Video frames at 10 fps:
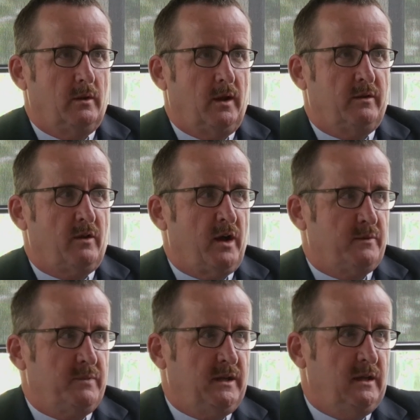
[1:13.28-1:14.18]
And I
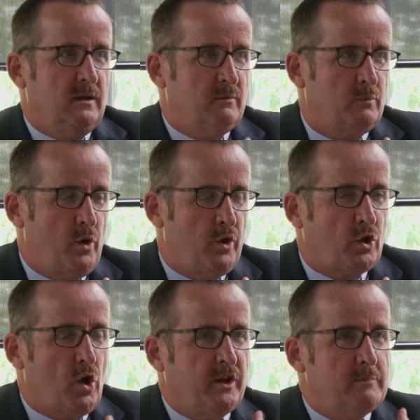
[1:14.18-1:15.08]
could begin wearing a
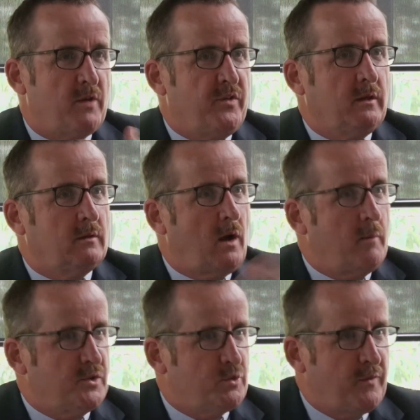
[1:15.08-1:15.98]
collar. You might think I'm
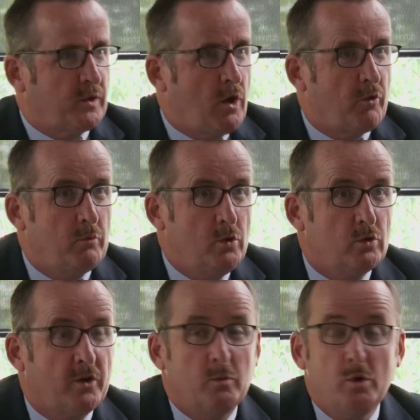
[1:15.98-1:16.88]
going to talk about the golden
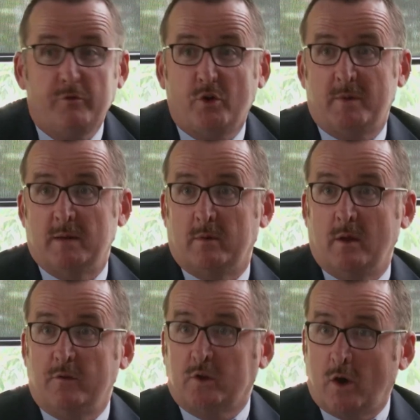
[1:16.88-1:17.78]
rule, and I will for a moment.
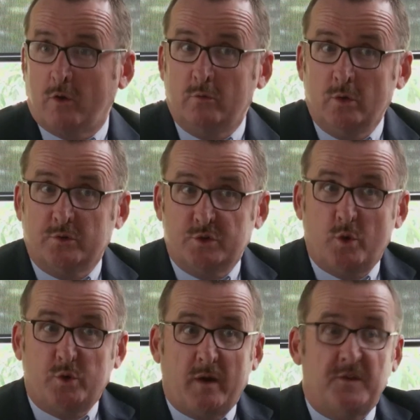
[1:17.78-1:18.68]
The golden rule: do
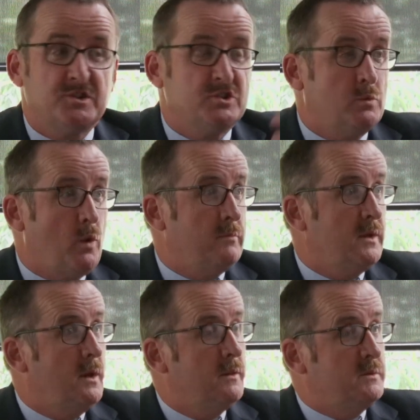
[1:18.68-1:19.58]
unto others as you'd want
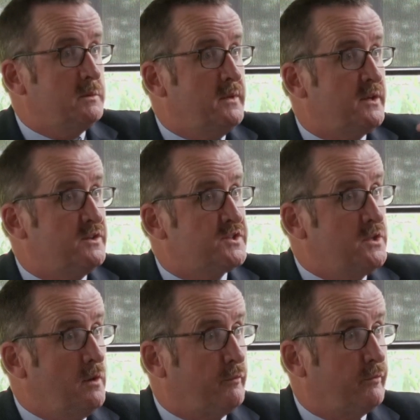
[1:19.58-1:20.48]
them to be done to
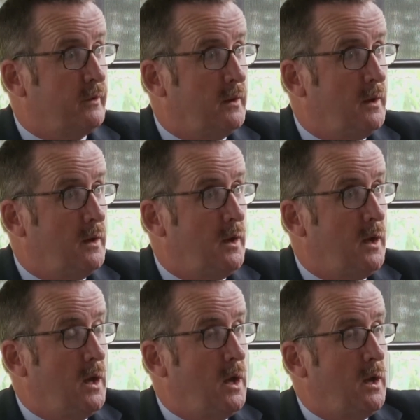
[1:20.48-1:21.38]
yourself.
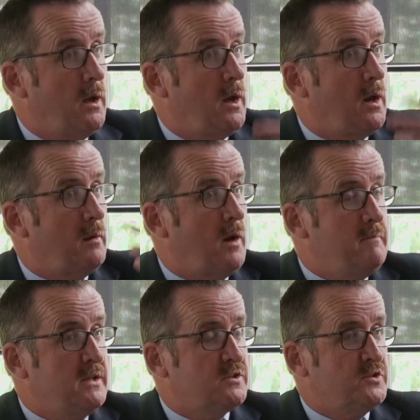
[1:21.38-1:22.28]
I
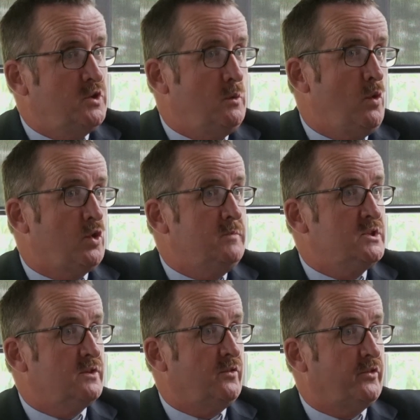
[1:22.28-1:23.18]
mentioned the two Royal
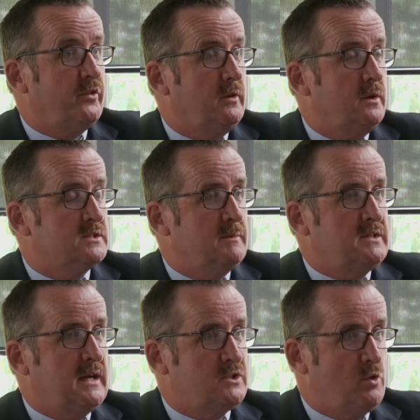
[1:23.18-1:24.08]
Commissions, so let me
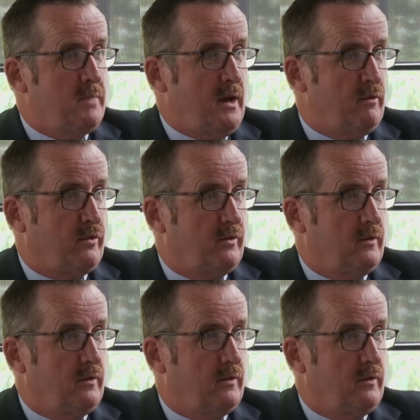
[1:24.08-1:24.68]
touch on both,